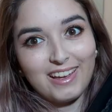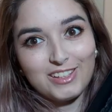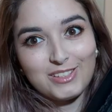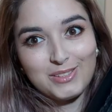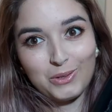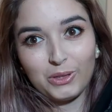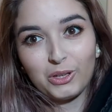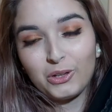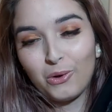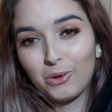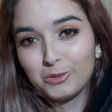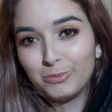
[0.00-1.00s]
So the
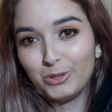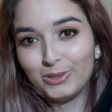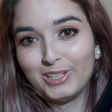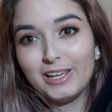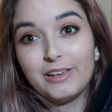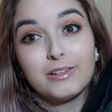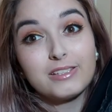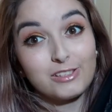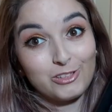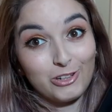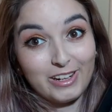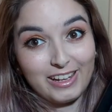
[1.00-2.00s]
Cult Beauty
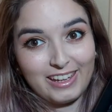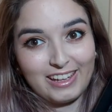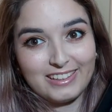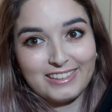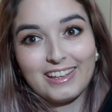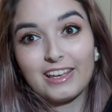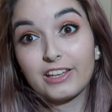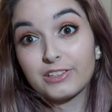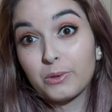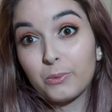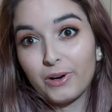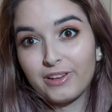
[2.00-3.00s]
Starter Kit, is
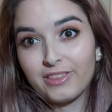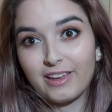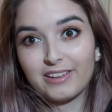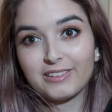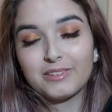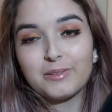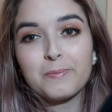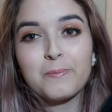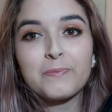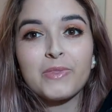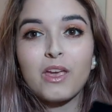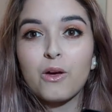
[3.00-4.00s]
it worth it?
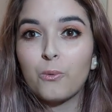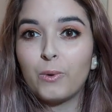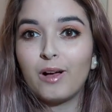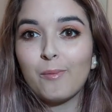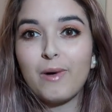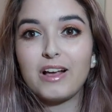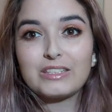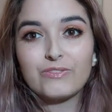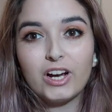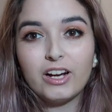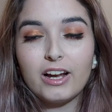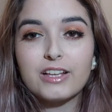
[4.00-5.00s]
Well, as
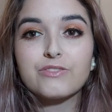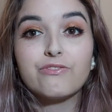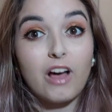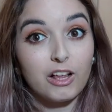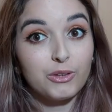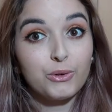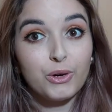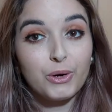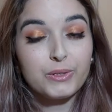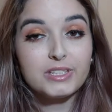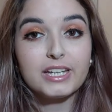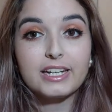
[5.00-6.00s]
far as value
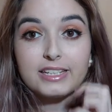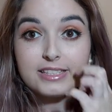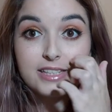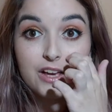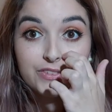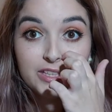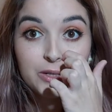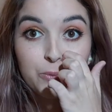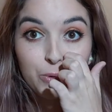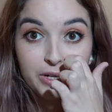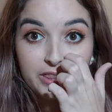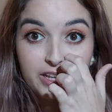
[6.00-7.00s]
goes, it is definitely
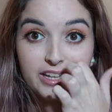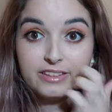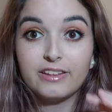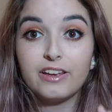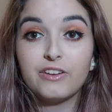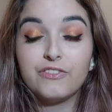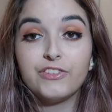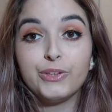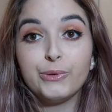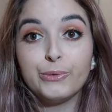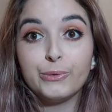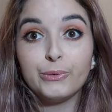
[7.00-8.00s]
worth it if
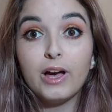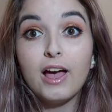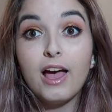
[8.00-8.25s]
you